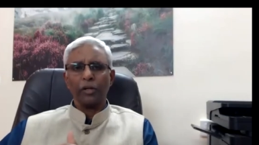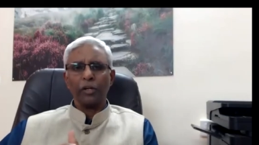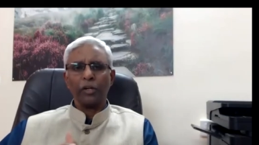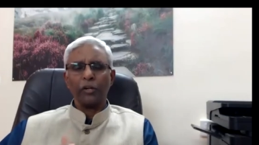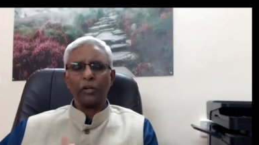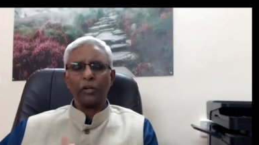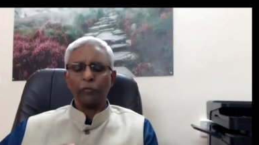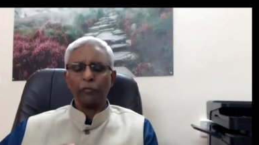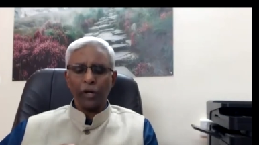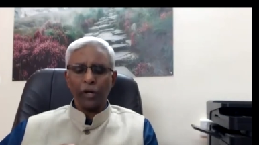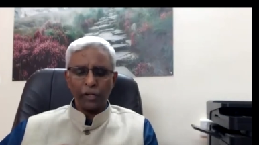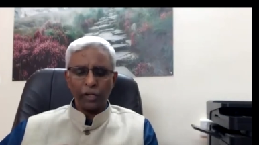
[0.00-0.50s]

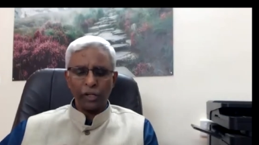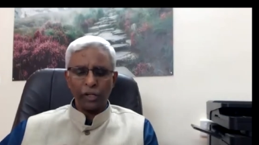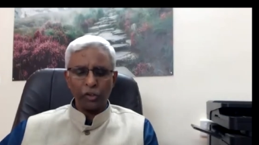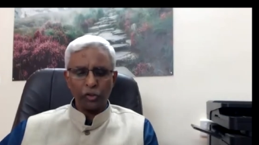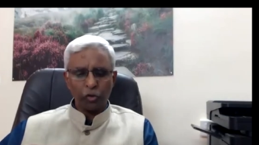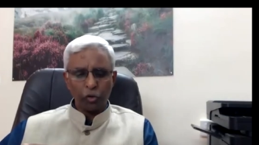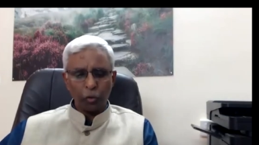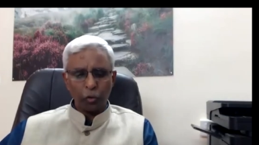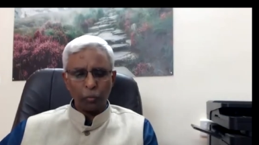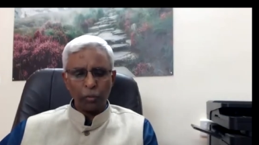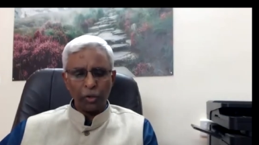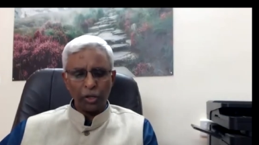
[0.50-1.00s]
in various
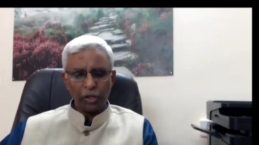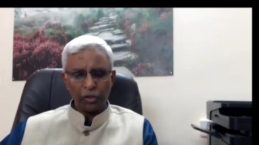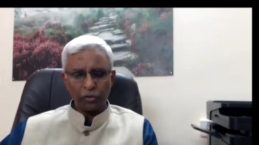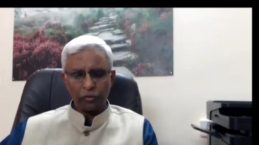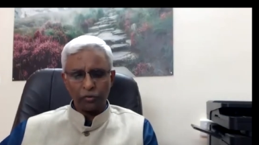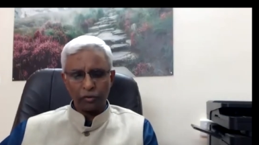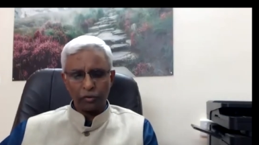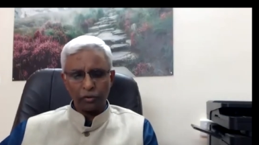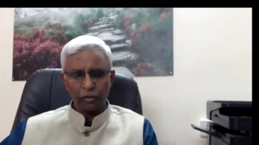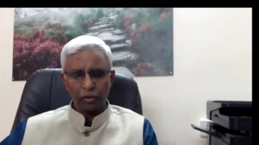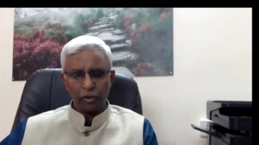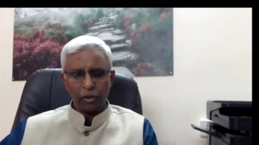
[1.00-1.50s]

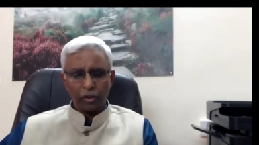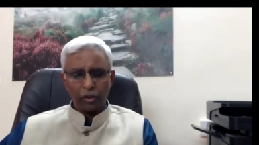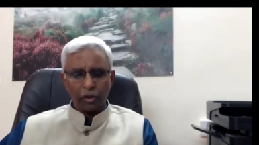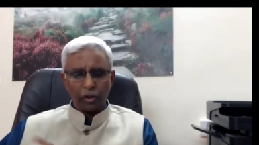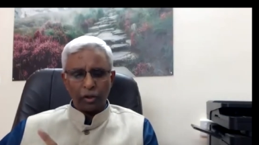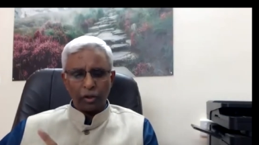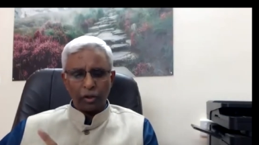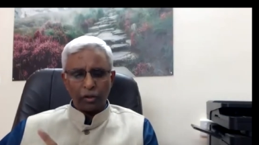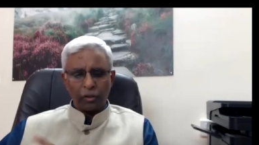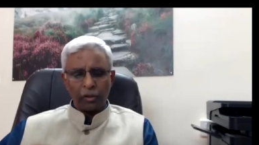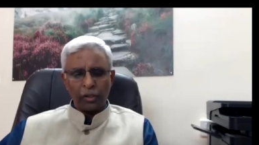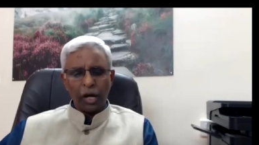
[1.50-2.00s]
domains.
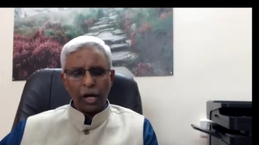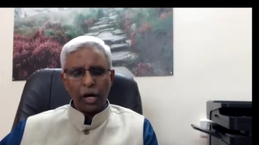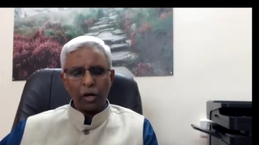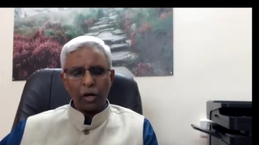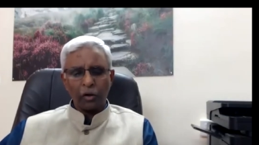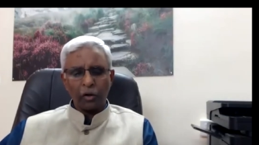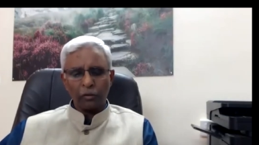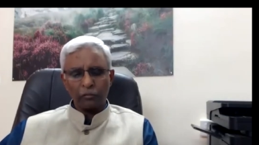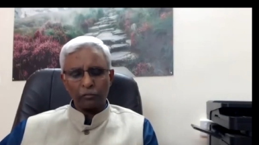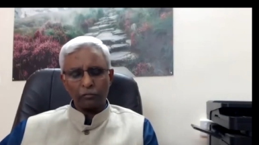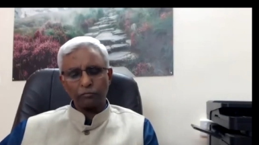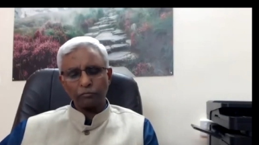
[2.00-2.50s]

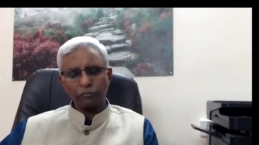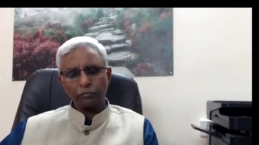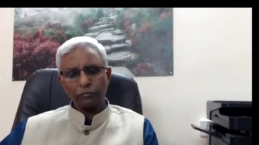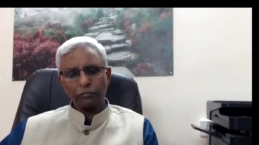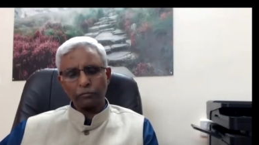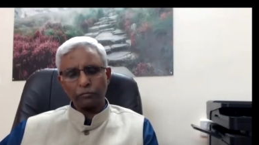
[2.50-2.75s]
Now,